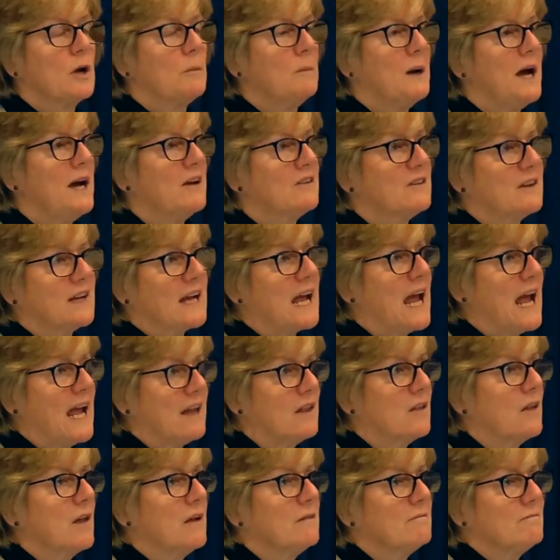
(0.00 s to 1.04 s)
about
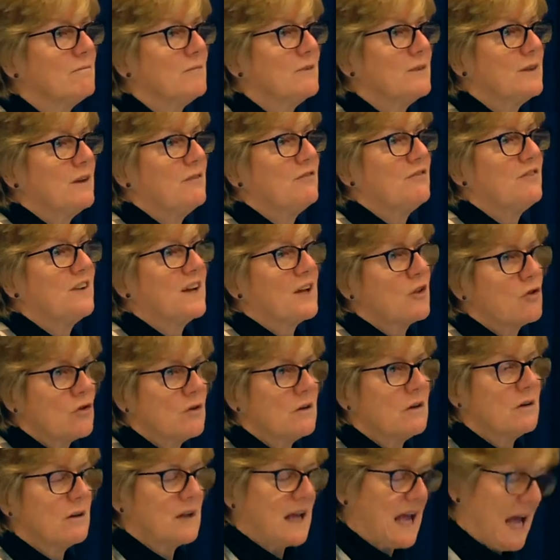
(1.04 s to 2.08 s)
a
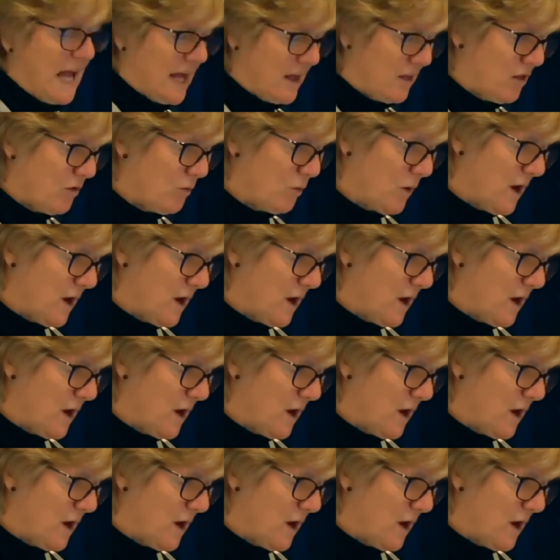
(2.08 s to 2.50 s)
fictional case